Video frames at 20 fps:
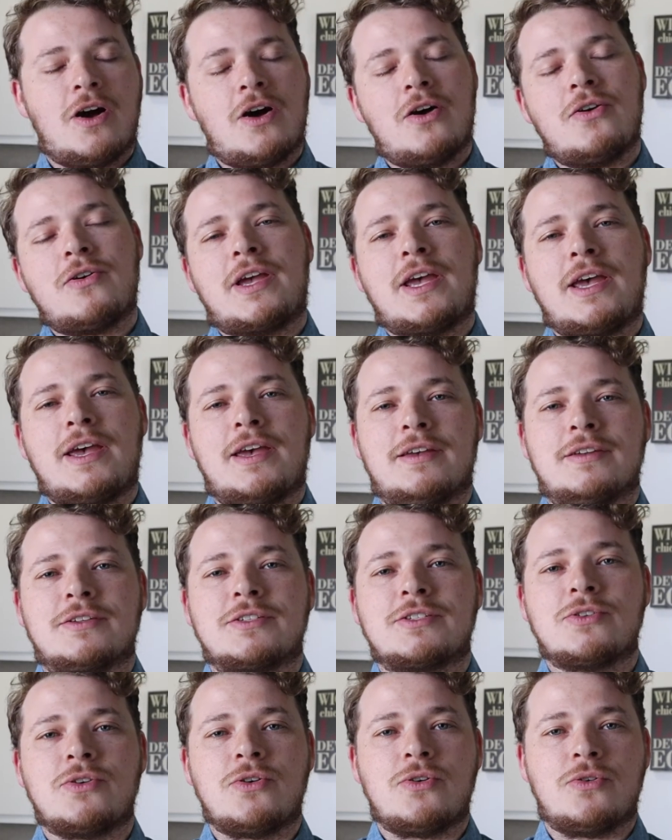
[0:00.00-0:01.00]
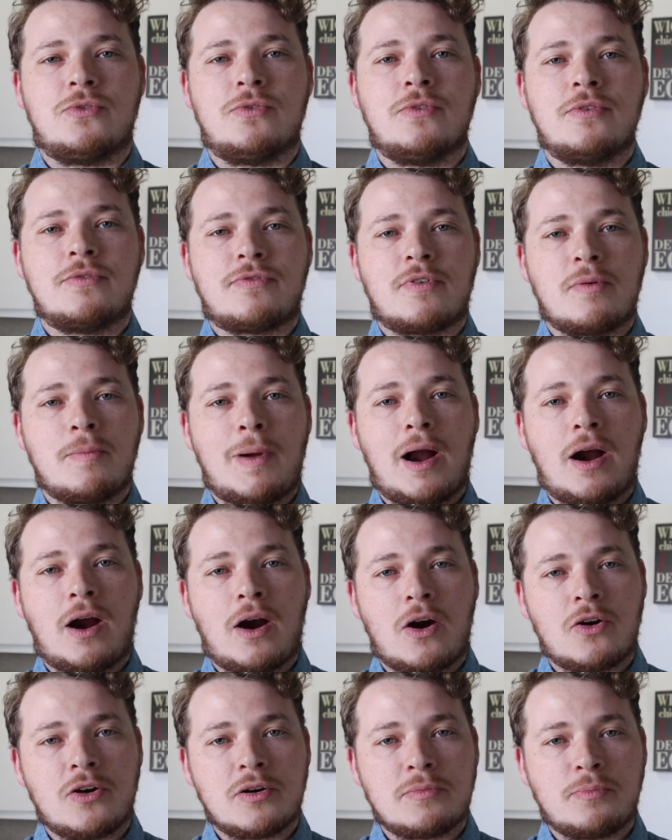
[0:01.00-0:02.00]
Okay, so for my
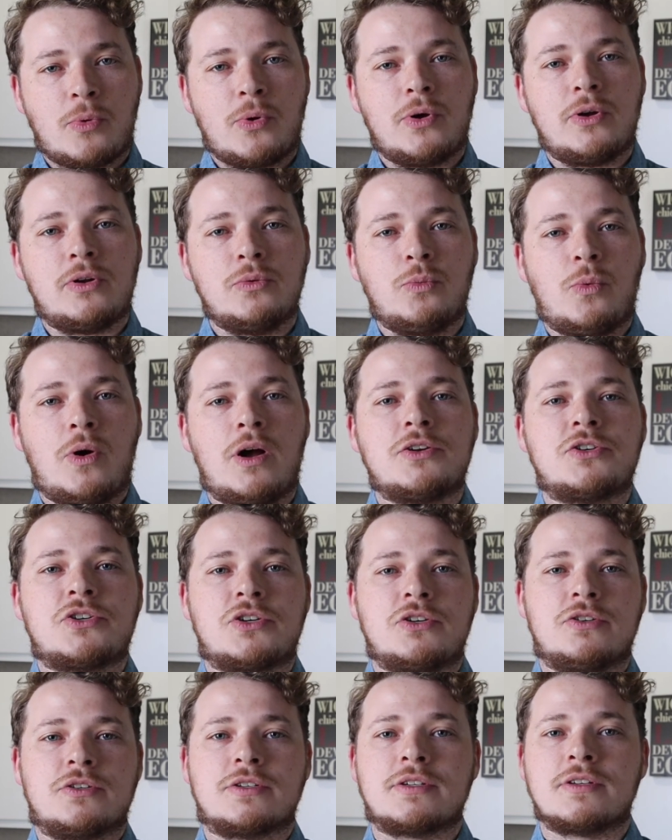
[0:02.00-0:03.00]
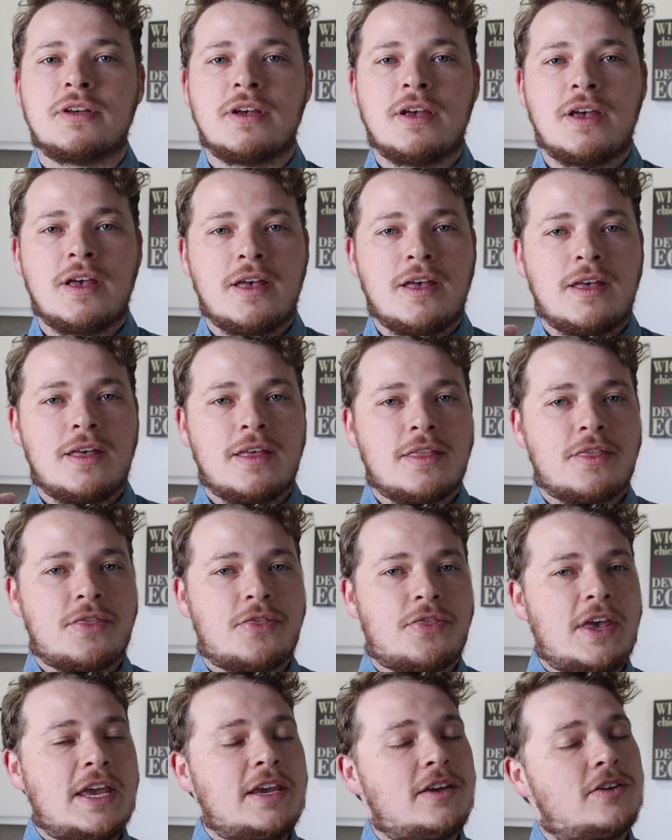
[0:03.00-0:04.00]
hard-boiled watchers,
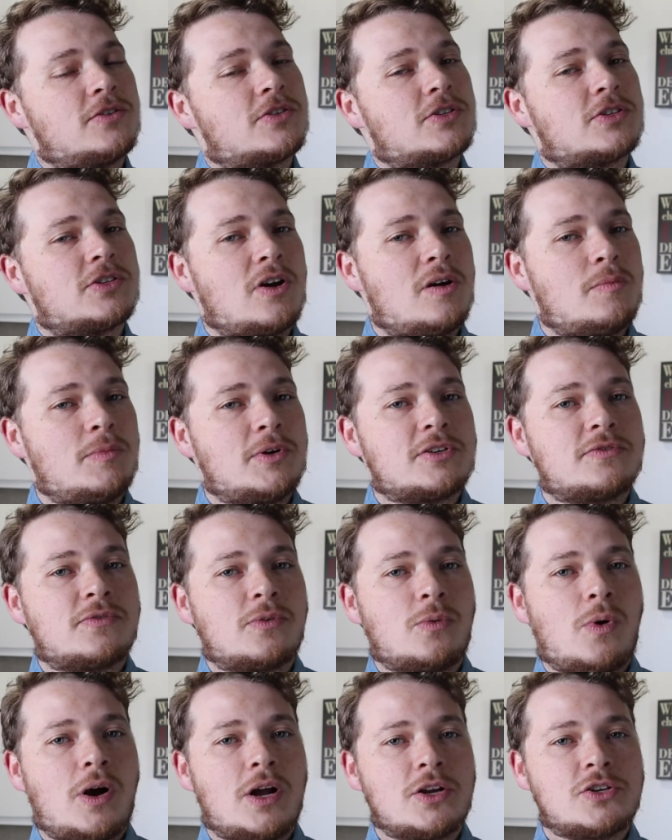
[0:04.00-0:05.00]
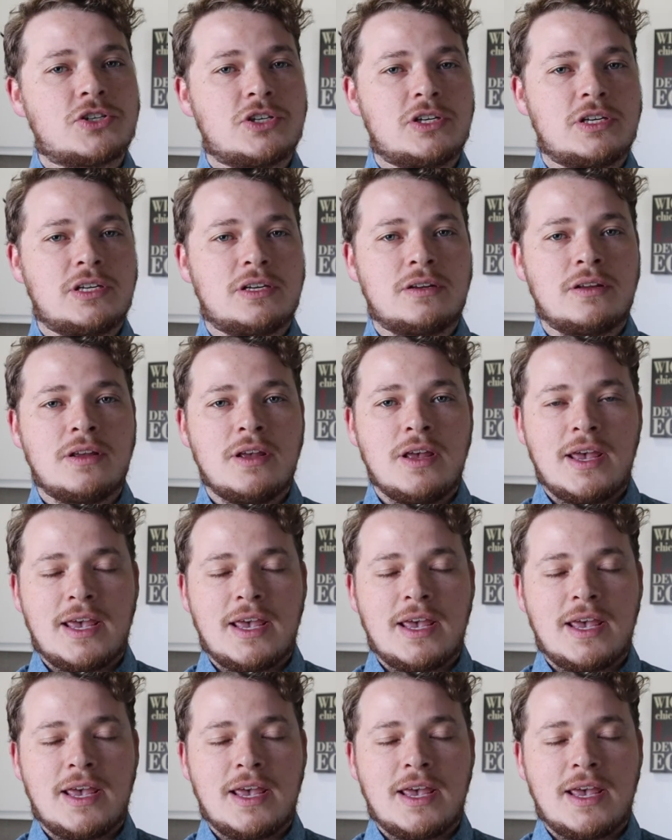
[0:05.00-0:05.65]
thank you so much for watching.